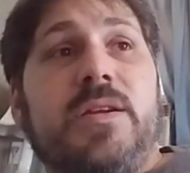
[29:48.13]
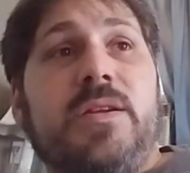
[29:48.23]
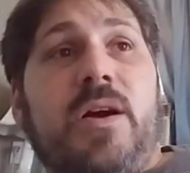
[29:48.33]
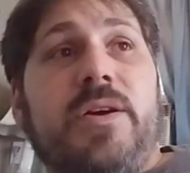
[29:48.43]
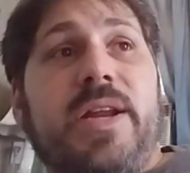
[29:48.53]

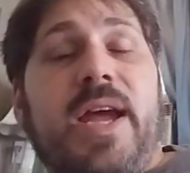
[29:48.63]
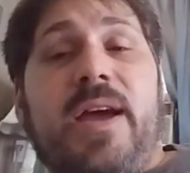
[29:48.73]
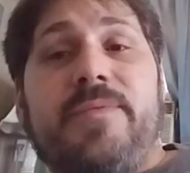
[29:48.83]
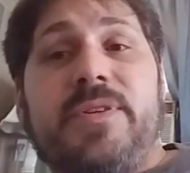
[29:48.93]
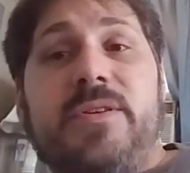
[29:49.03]
y'all going to
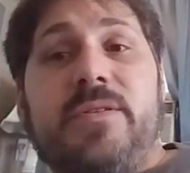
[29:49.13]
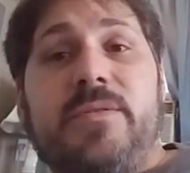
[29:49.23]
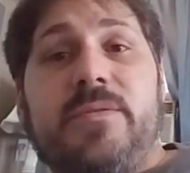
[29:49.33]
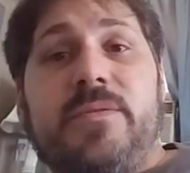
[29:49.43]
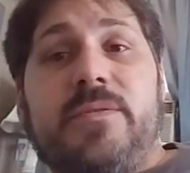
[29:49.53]
have to...
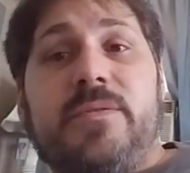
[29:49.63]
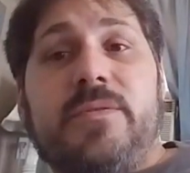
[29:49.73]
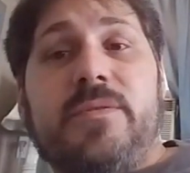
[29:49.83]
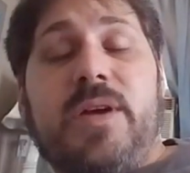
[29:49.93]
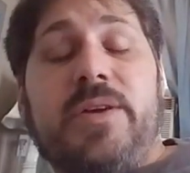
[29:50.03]

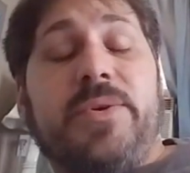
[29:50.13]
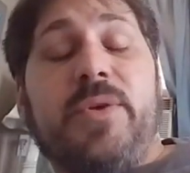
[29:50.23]
I don't